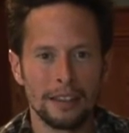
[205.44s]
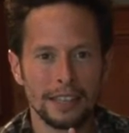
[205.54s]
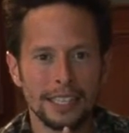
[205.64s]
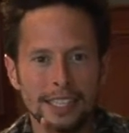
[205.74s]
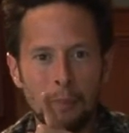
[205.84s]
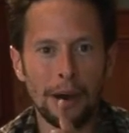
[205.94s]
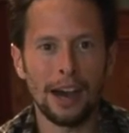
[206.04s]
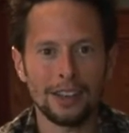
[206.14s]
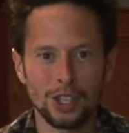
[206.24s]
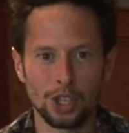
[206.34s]
This is a
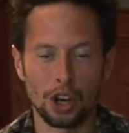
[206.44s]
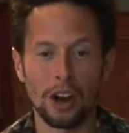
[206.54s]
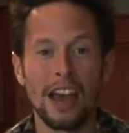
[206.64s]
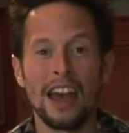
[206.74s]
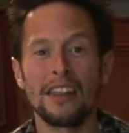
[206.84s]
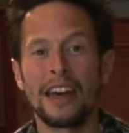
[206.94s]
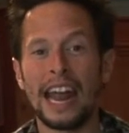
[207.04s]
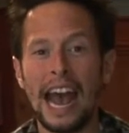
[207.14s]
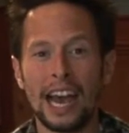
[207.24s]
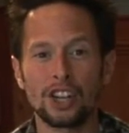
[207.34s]
posture that
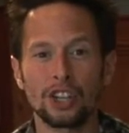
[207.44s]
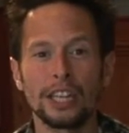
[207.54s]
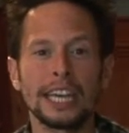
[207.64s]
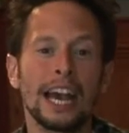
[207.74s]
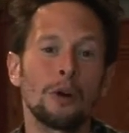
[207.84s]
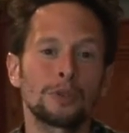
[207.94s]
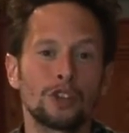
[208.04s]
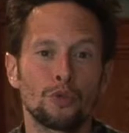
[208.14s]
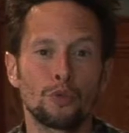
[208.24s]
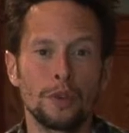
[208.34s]
actually helps to